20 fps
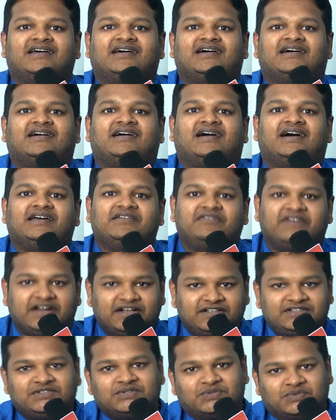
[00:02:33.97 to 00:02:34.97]
I
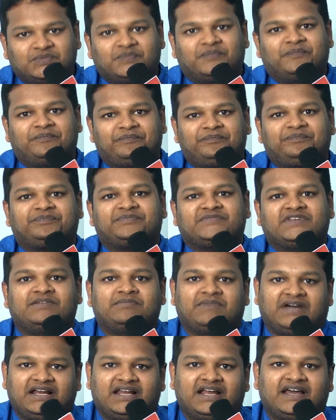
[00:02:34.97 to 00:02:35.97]
went through in
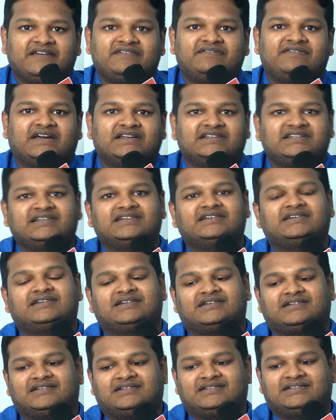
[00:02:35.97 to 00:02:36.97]
my life, I think
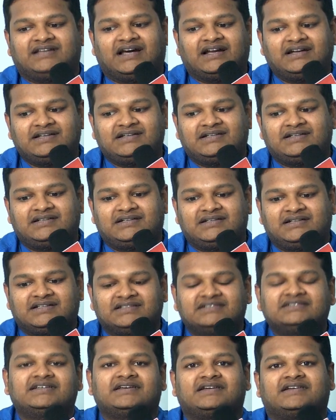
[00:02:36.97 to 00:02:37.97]
that
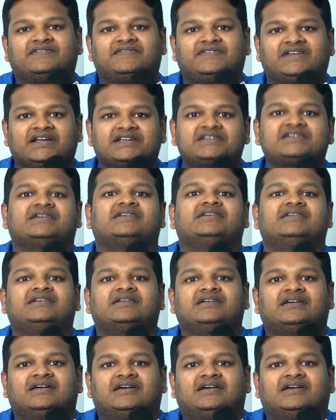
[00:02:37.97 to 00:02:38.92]
is a reflection